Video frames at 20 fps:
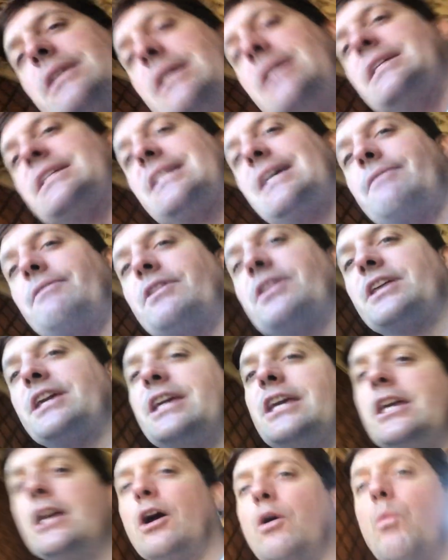VII
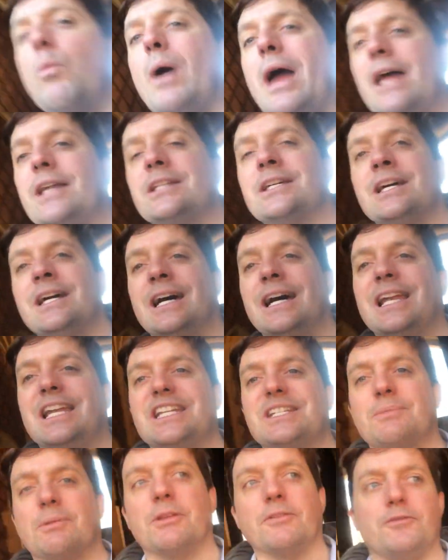he wed
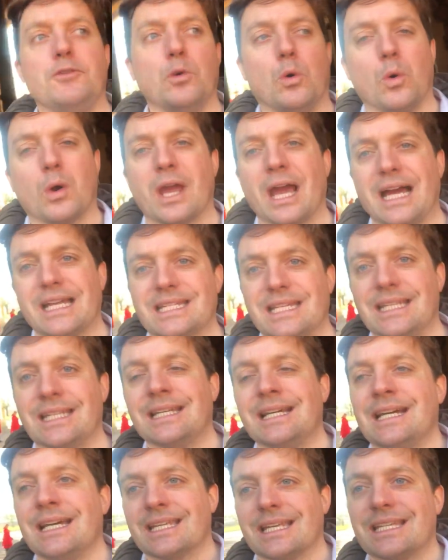Elizabeth of York, as
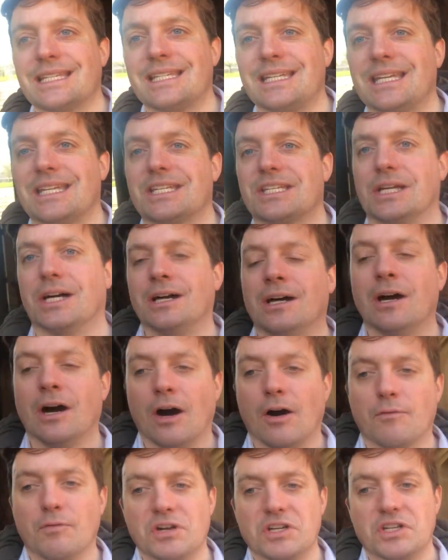in the sister
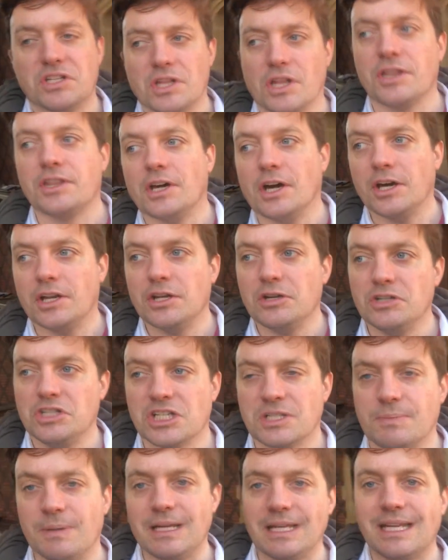of Richard III, who'd
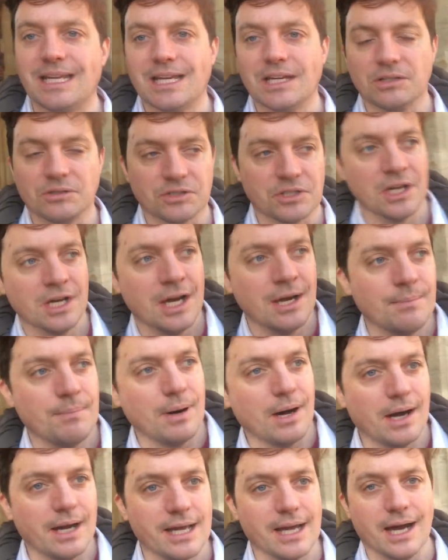just been killed
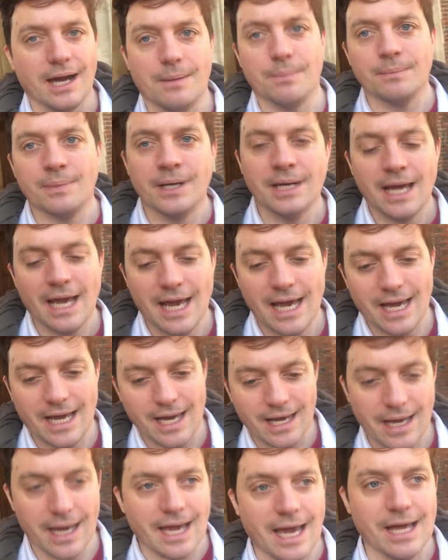by um,
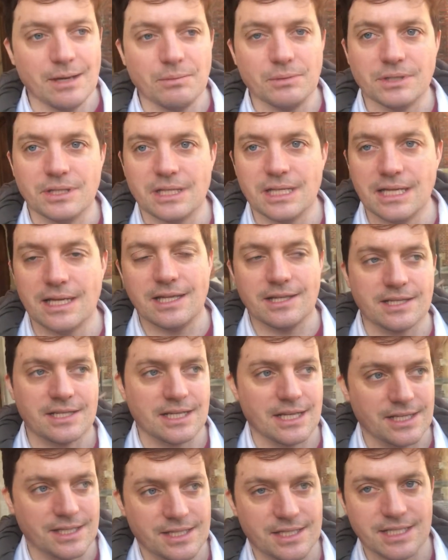uh, Edward the
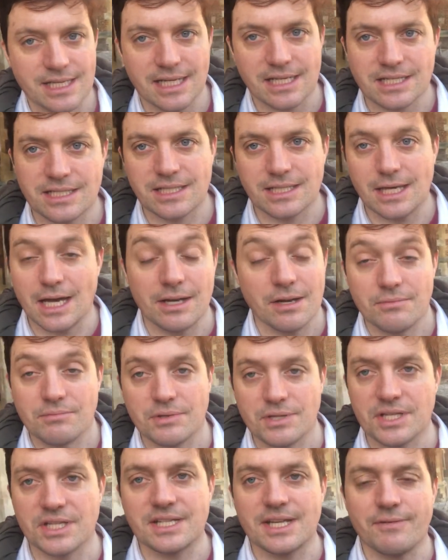uh, Sixth,
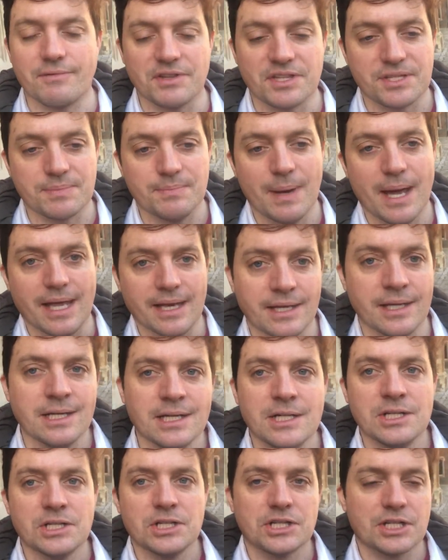Edward the Seventh's men.
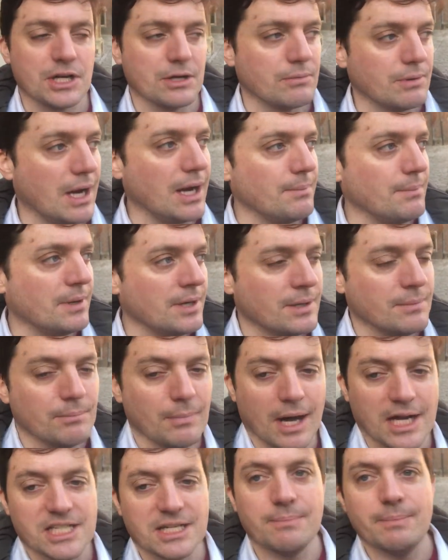So um,
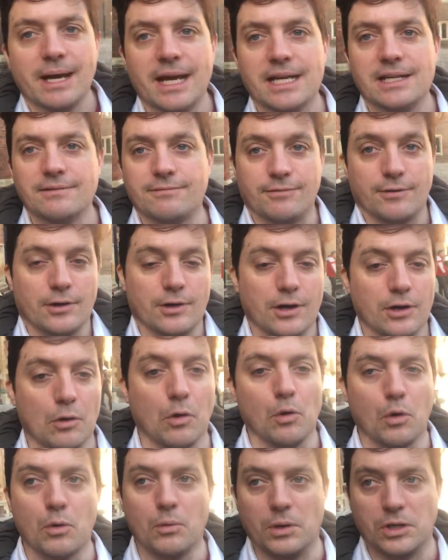might have made for an
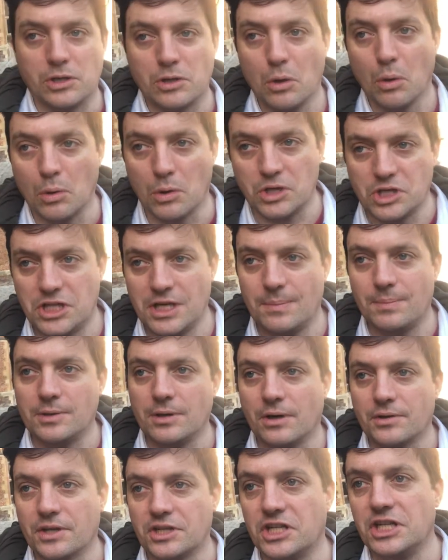awkward courtship.
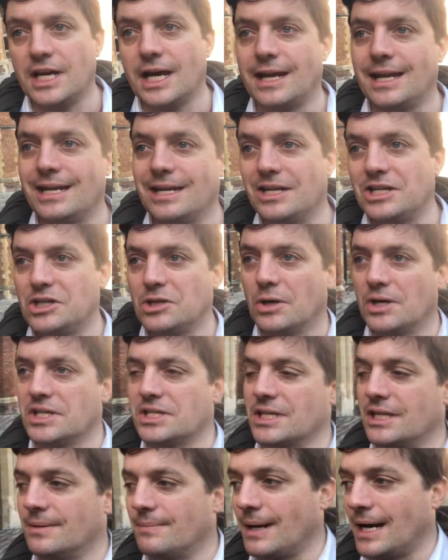Not that she had any
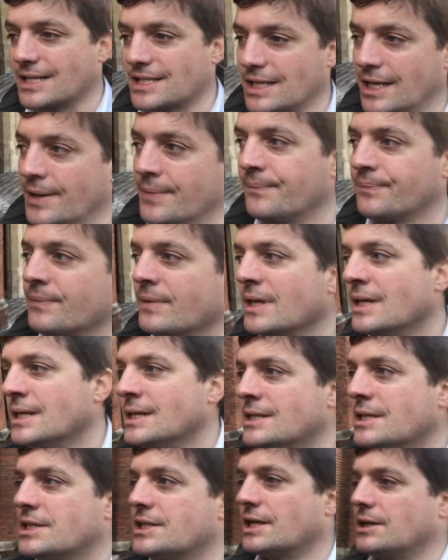choice in the matter.
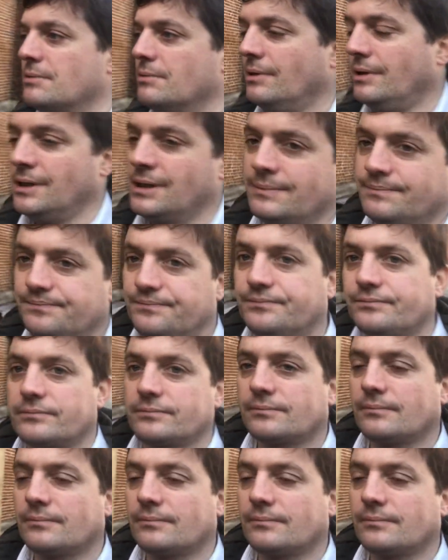So. Um,